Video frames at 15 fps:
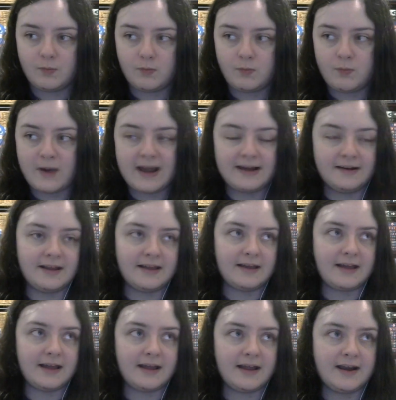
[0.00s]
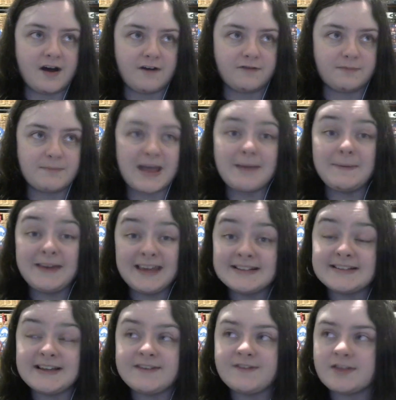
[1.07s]
when enough maybe
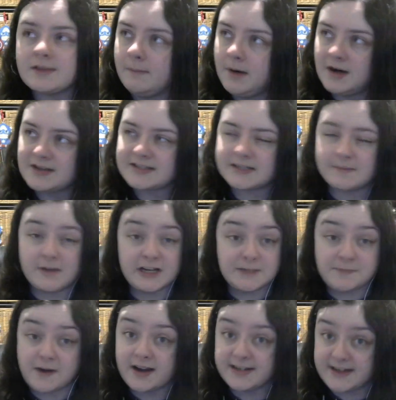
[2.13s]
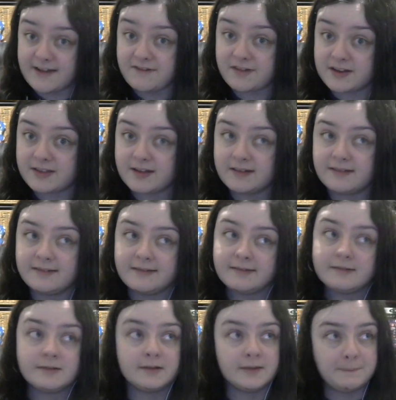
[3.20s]
he's even the mastermind behind everything
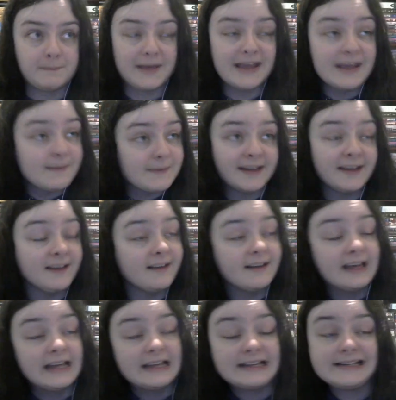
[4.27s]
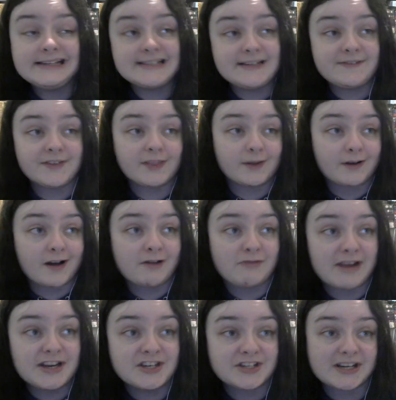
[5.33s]
Maybe he's even the guy
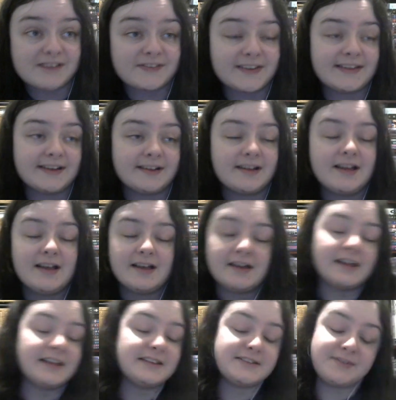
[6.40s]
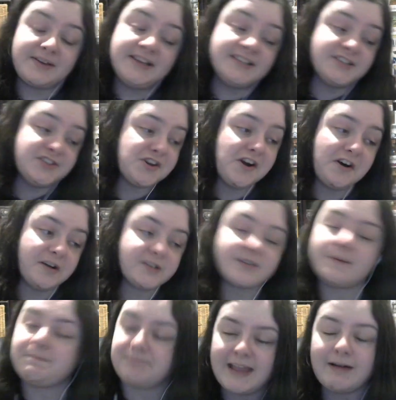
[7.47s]
arranging everything, and so he's in charge.
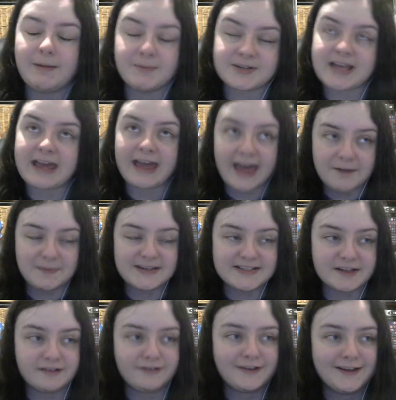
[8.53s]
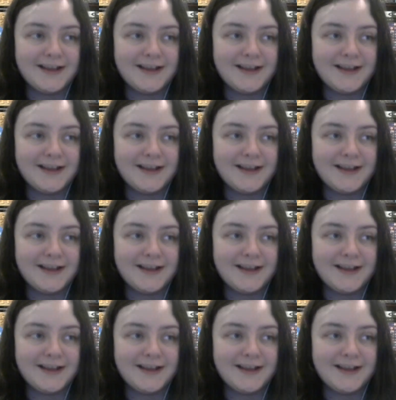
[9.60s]
Now I'm just getting ahead of myself,